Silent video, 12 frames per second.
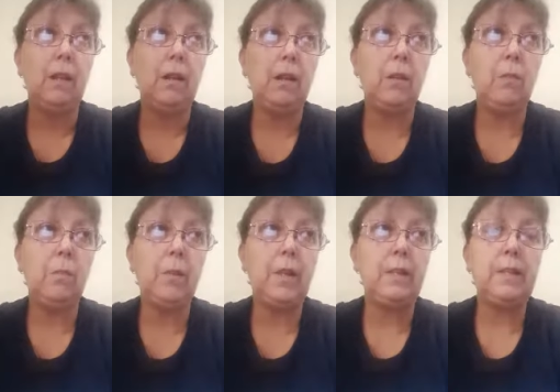
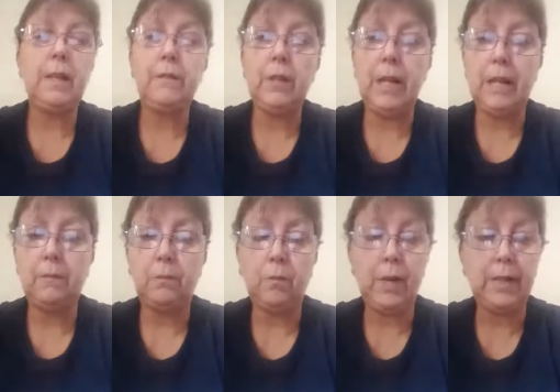But it's even
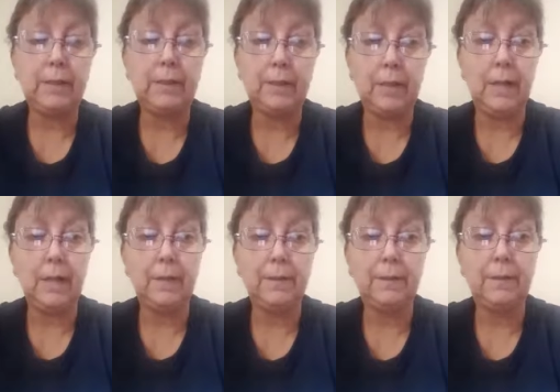had where
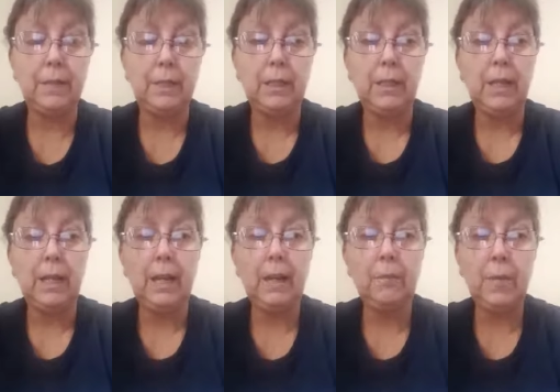staff
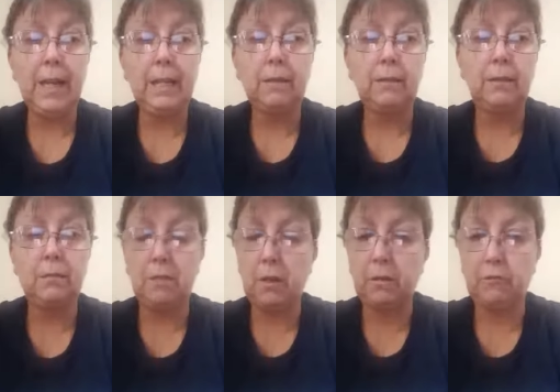have made
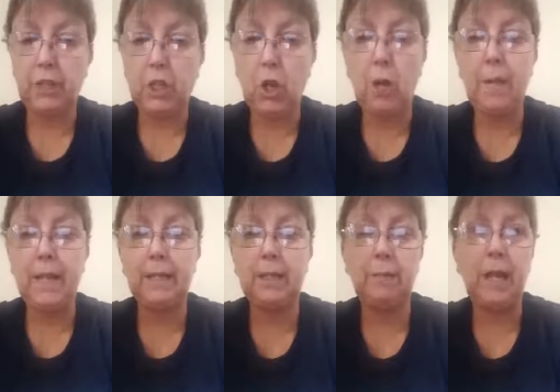derogatory
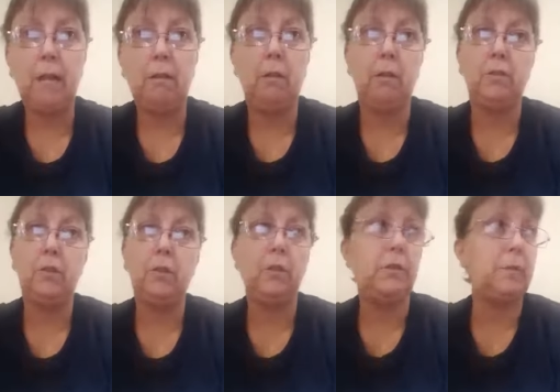comments about, oh,
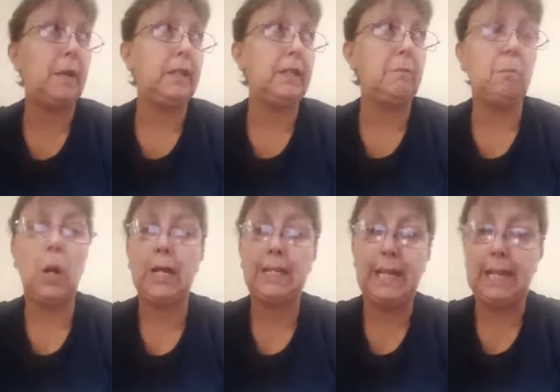you're spending
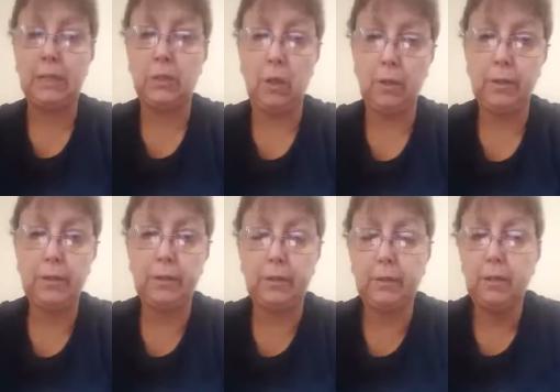my tax
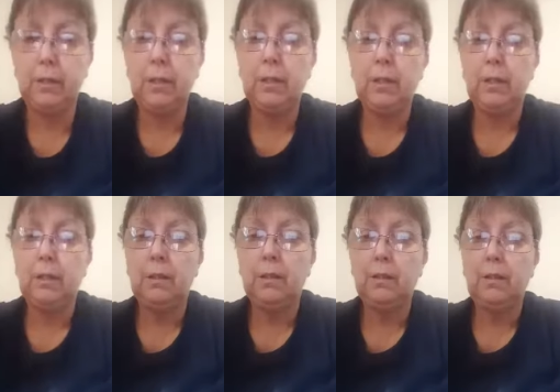dollars,
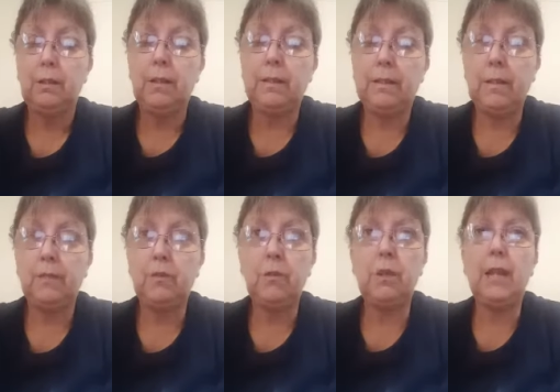
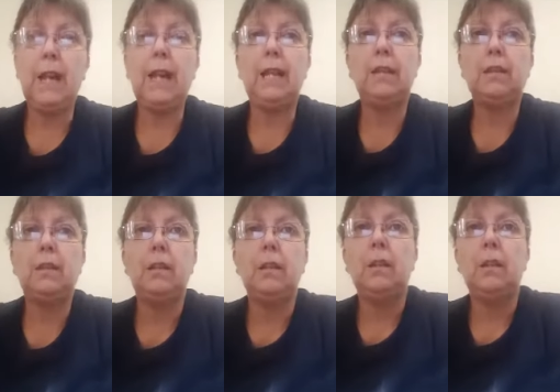etc. And